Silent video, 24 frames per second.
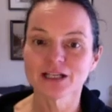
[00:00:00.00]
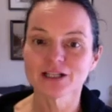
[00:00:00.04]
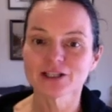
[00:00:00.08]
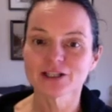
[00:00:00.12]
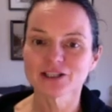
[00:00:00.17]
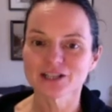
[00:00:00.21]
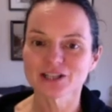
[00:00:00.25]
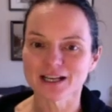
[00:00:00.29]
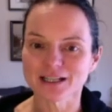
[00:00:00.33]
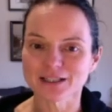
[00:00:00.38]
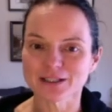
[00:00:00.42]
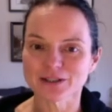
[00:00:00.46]

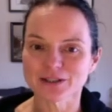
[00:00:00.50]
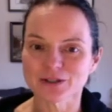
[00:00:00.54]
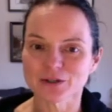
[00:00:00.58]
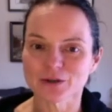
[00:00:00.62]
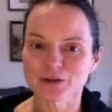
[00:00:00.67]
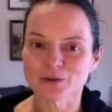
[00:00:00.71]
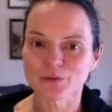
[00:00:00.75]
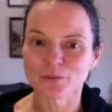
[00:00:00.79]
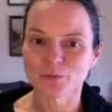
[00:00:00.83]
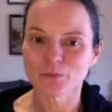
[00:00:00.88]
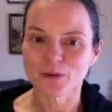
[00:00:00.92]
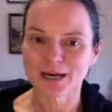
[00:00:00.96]
chest,
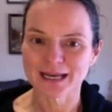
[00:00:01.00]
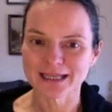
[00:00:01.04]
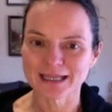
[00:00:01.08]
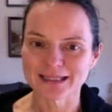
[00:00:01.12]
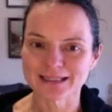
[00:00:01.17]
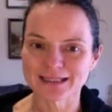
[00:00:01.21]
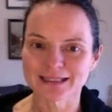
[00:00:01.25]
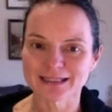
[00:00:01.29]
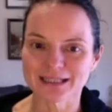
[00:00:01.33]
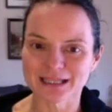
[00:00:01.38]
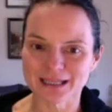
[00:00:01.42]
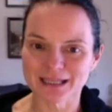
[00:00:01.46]

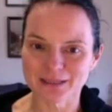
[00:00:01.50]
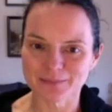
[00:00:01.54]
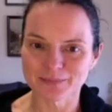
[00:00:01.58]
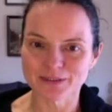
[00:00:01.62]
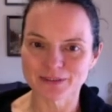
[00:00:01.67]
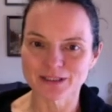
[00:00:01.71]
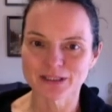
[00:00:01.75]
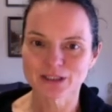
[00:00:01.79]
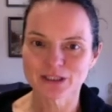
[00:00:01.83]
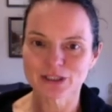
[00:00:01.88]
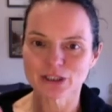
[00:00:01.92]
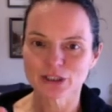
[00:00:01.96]
waist,
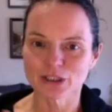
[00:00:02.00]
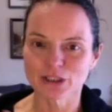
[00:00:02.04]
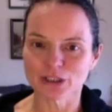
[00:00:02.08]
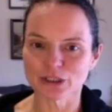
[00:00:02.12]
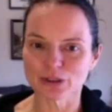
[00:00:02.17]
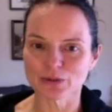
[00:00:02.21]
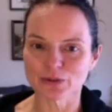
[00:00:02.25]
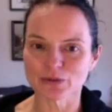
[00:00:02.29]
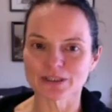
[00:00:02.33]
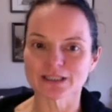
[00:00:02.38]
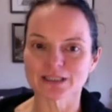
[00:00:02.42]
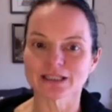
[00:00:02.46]
hips,
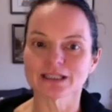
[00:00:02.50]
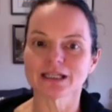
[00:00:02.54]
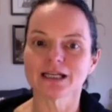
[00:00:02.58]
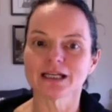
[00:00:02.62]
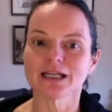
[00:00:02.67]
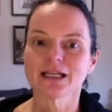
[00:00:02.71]
glutes,